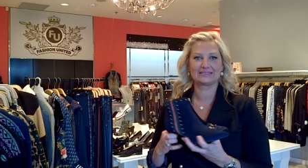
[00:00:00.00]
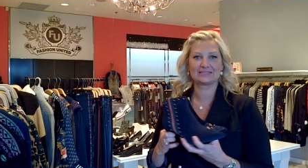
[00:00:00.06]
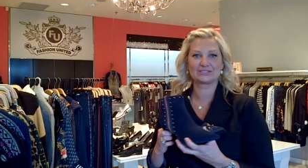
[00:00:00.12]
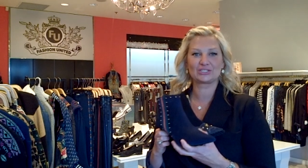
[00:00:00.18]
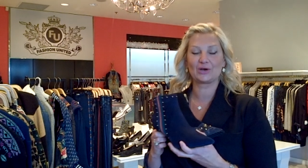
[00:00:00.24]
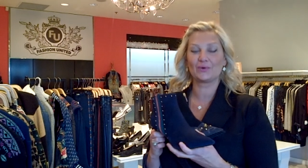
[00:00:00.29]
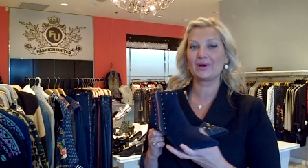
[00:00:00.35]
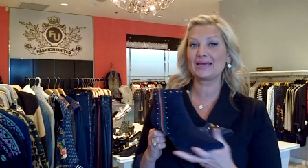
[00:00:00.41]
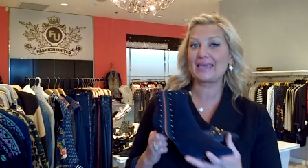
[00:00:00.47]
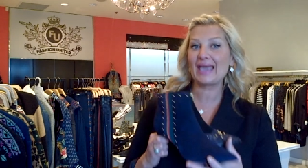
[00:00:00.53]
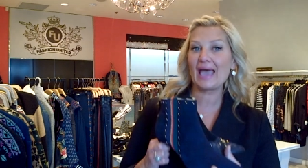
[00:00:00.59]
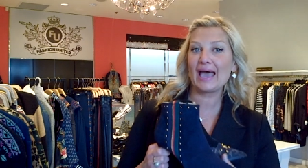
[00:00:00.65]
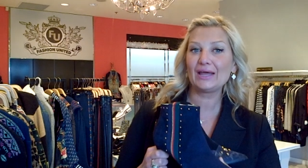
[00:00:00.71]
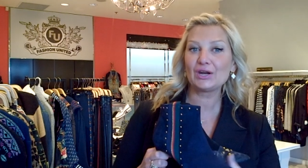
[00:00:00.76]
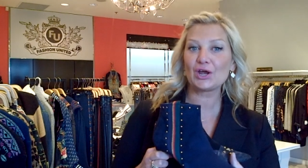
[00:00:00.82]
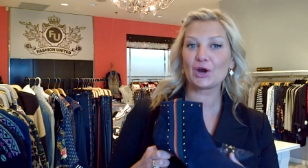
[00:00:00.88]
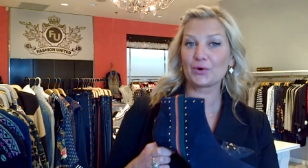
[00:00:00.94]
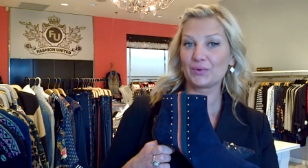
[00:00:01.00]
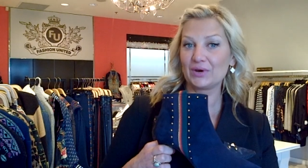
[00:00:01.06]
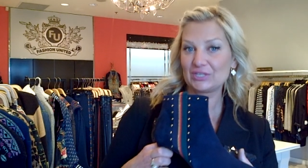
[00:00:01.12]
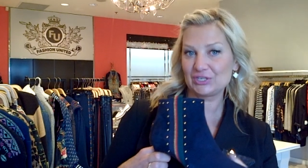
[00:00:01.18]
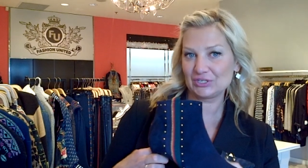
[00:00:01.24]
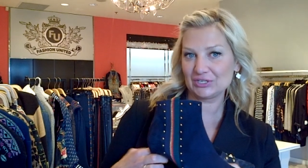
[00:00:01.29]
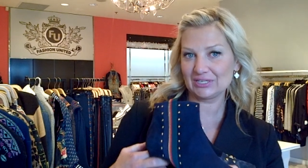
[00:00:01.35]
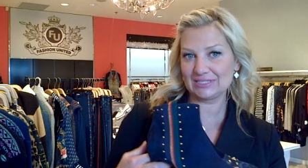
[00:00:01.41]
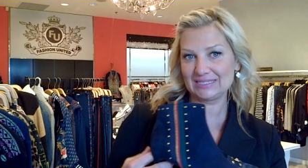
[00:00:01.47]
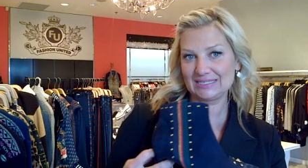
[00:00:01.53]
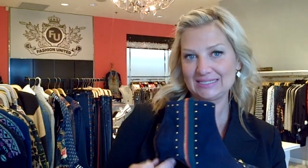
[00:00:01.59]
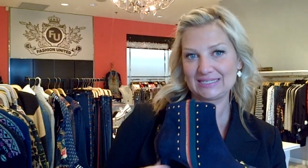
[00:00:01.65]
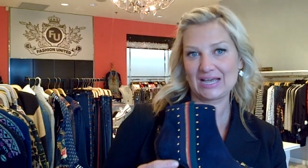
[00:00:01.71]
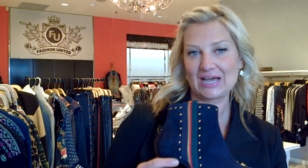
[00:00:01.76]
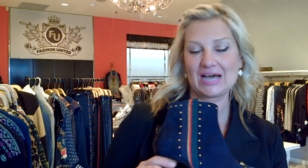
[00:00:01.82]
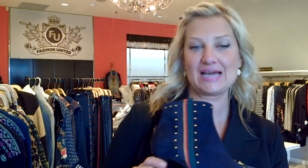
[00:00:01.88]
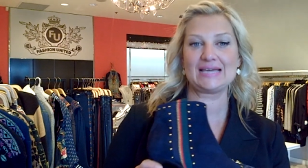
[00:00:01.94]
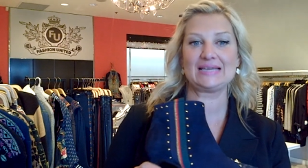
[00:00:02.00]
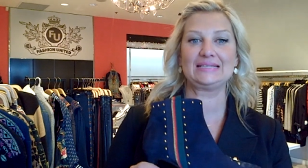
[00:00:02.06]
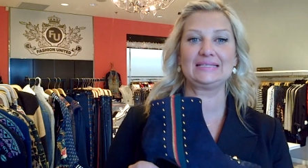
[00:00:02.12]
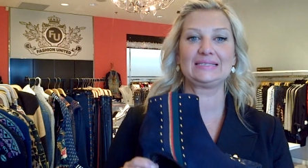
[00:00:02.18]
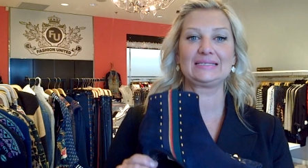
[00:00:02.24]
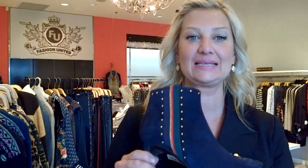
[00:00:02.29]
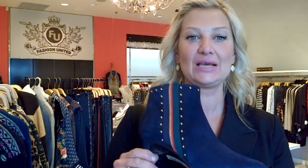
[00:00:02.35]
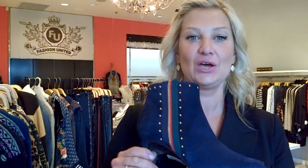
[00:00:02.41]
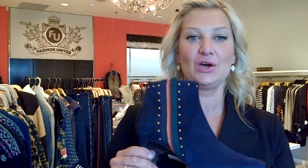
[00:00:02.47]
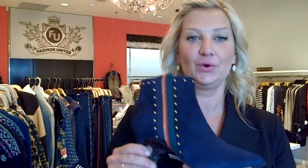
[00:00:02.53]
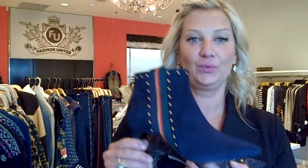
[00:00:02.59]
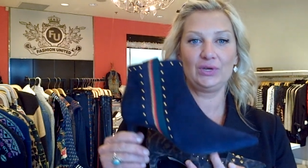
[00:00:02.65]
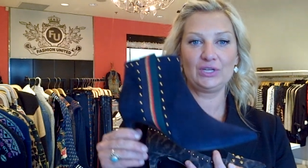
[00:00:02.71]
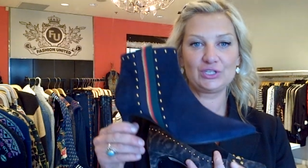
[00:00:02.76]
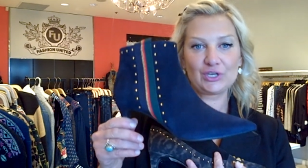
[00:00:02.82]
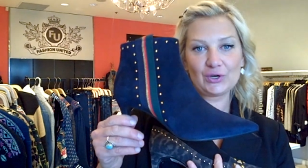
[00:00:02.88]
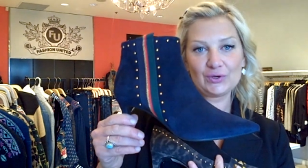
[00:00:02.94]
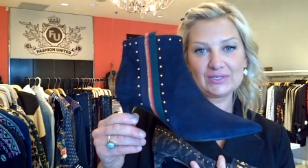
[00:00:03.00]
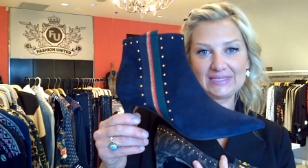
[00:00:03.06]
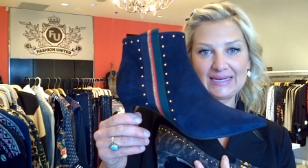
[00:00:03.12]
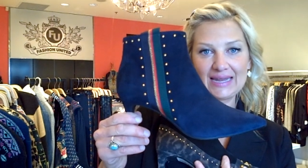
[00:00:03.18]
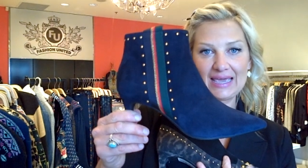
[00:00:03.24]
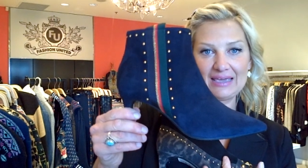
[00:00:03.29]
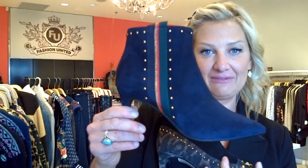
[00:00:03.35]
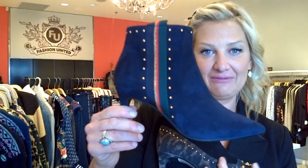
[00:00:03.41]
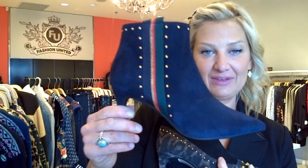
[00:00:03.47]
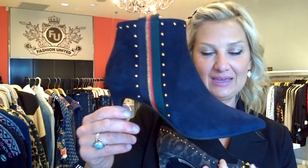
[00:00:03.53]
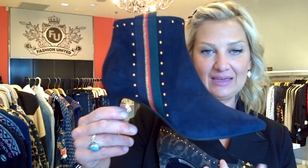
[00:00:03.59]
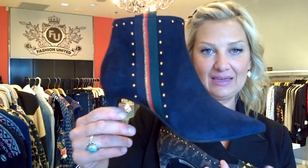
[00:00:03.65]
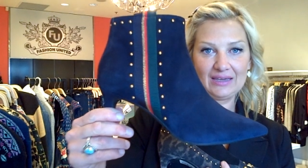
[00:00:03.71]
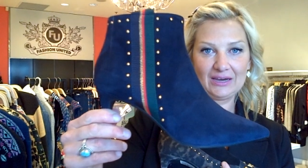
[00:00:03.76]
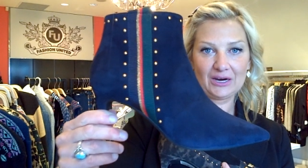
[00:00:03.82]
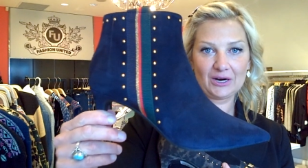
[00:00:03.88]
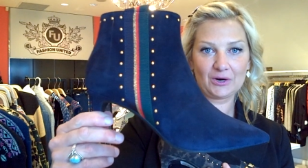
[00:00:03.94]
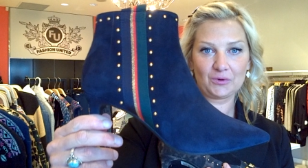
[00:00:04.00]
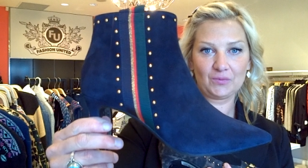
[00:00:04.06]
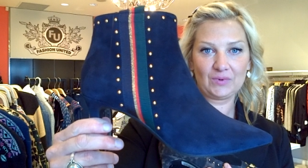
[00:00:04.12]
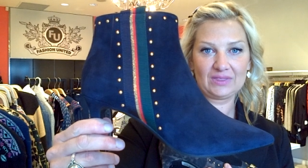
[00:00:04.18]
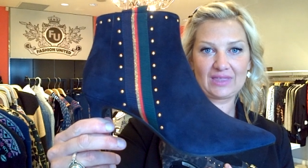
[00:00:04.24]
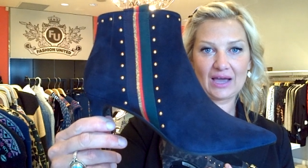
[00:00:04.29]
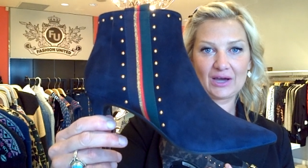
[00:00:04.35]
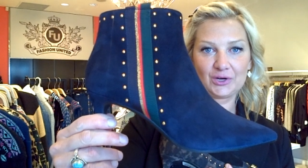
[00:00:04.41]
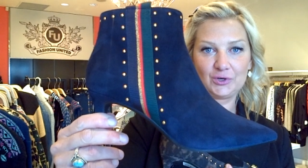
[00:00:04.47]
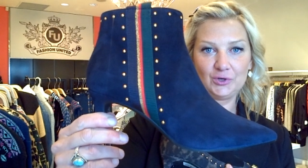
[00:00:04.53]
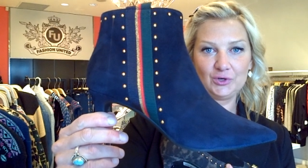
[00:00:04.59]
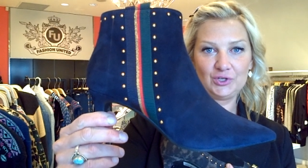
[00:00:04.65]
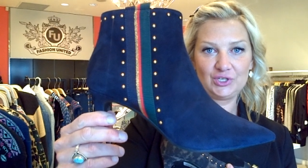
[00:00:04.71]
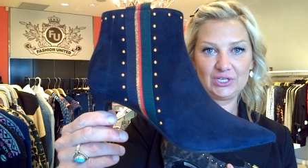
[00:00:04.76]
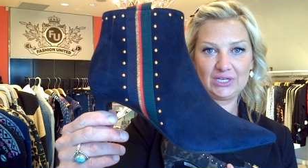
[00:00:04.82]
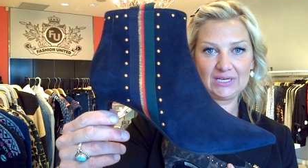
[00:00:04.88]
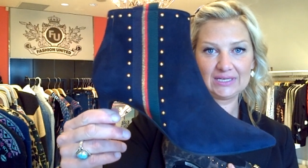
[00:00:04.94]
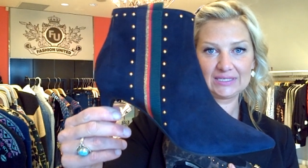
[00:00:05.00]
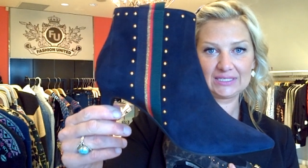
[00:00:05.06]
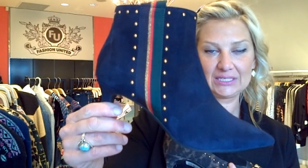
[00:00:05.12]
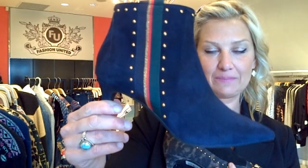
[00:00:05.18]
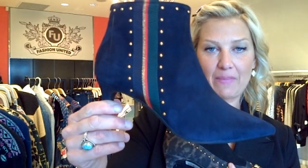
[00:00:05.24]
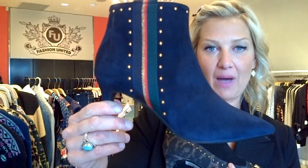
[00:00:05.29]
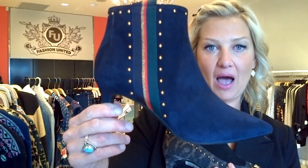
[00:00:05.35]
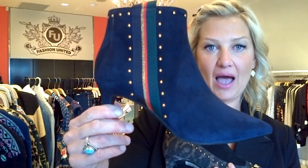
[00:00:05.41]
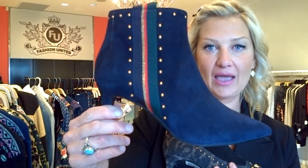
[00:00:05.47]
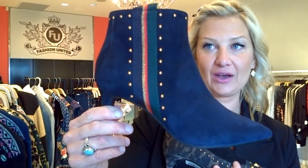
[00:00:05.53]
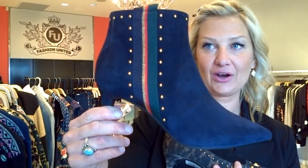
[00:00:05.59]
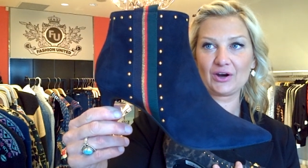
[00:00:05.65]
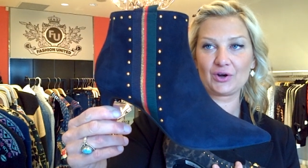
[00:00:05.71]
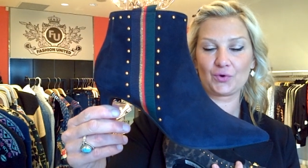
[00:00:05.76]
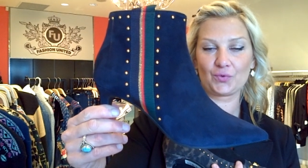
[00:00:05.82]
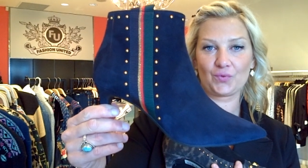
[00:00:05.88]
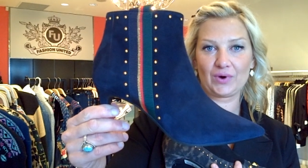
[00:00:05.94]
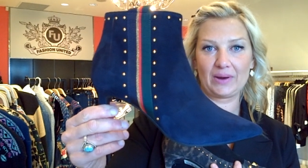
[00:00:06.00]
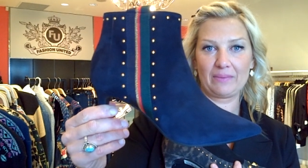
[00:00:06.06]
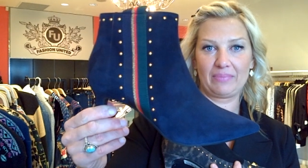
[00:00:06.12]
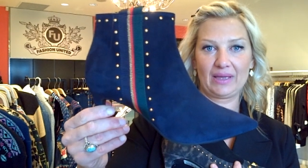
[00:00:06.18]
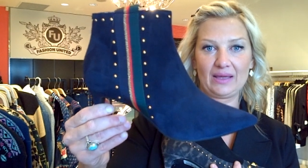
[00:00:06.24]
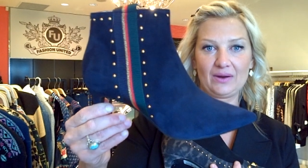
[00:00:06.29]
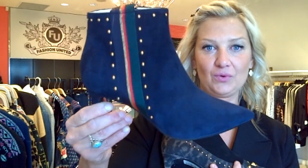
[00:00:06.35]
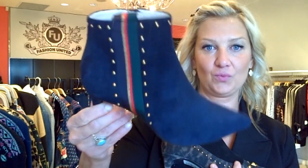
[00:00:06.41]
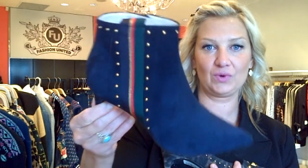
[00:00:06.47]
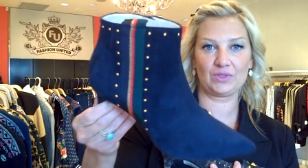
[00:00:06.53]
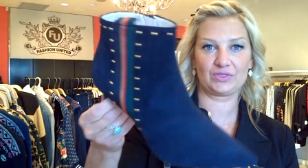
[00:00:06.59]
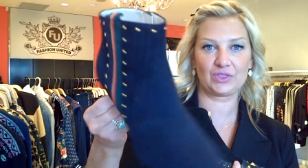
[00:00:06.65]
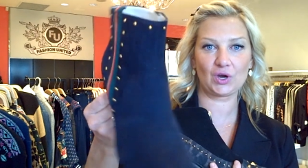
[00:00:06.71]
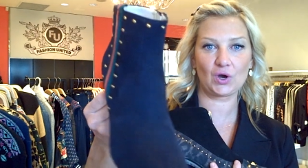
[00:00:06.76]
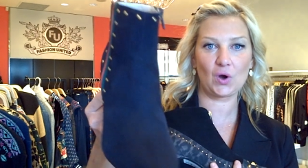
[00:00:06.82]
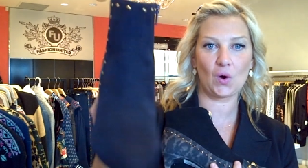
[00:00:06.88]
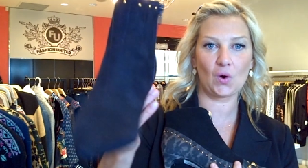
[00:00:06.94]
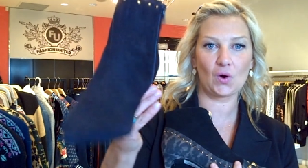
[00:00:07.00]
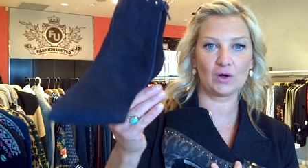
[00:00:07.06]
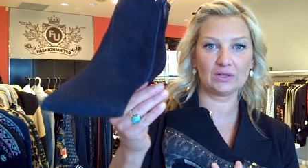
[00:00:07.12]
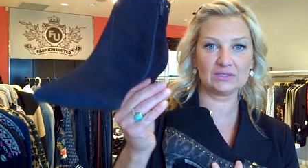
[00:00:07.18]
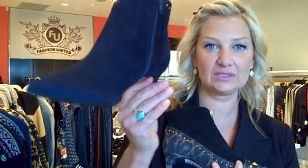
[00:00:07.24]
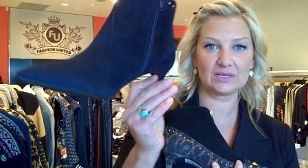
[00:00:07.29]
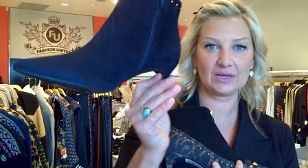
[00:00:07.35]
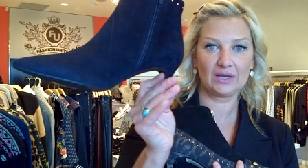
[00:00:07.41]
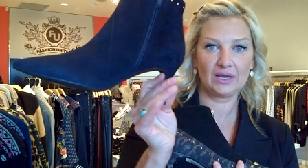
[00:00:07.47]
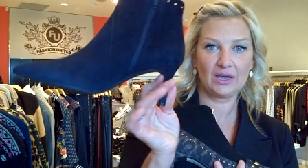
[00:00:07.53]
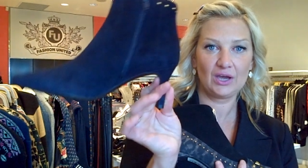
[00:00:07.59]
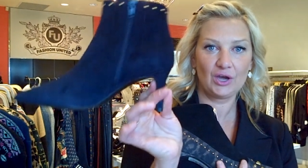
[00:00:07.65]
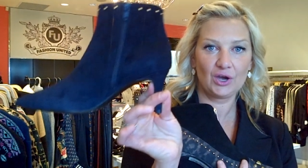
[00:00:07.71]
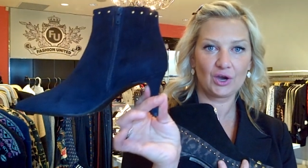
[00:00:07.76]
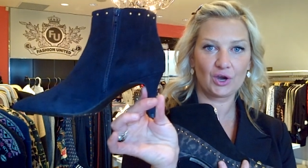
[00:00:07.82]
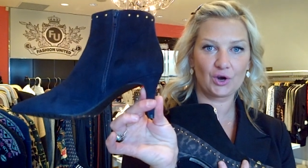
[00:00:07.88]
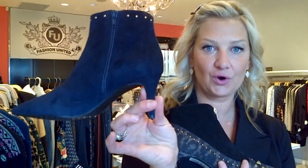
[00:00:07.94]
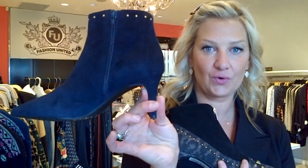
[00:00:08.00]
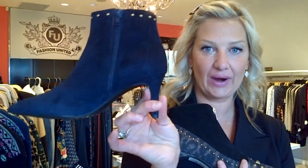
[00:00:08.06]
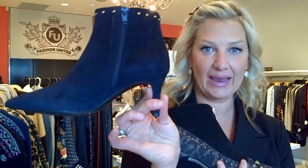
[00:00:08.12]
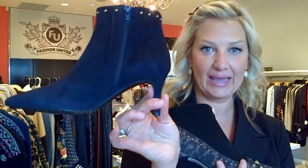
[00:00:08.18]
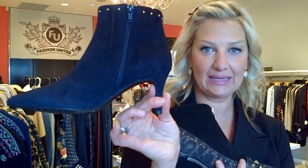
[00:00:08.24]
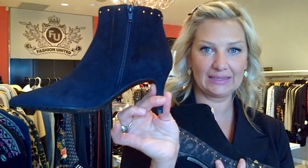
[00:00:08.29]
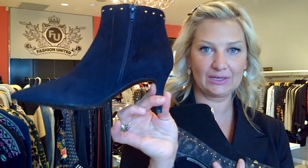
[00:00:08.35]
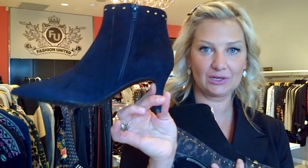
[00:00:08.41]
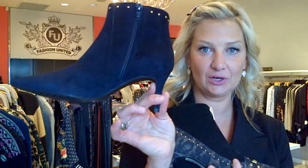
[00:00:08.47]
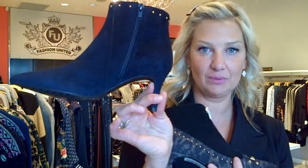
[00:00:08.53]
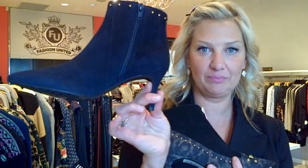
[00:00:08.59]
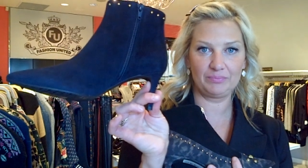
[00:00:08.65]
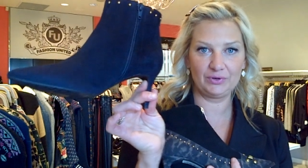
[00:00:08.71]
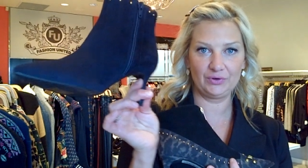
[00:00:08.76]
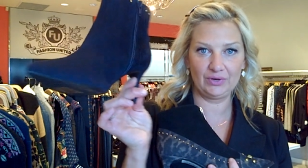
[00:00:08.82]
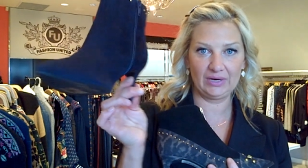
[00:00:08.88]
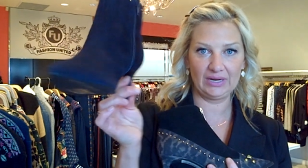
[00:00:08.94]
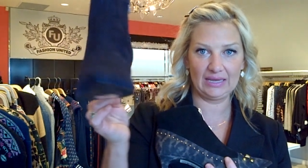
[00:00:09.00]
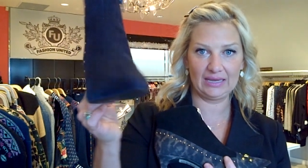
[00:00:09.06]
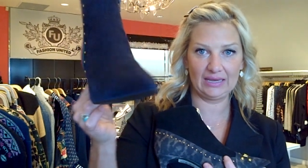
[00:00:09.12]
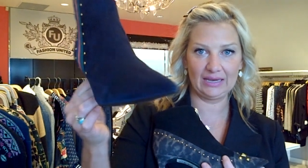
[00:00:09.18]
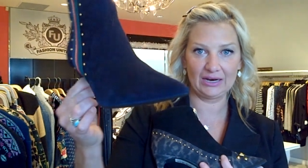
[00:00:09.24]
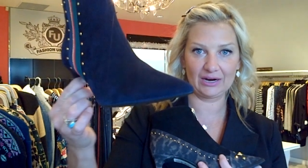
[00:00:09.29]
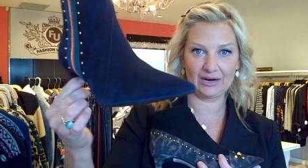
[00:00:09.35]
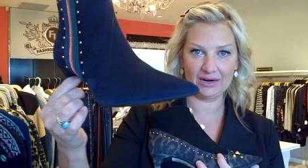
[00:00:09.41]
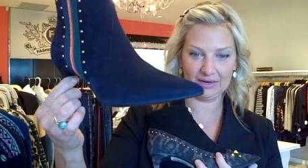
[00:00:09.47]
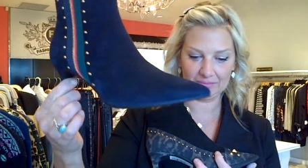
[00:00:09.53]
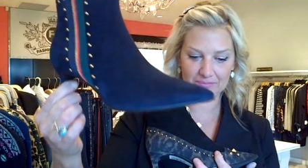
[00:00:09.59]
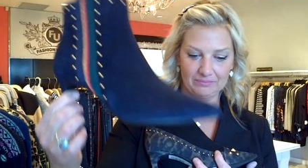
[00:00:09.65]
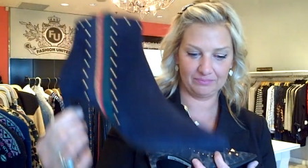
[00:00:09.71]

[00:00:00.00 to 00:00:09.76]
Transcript: So again, original designs. We chose navy here with that Gucci inspired ribbon with the gold. Great little booty here.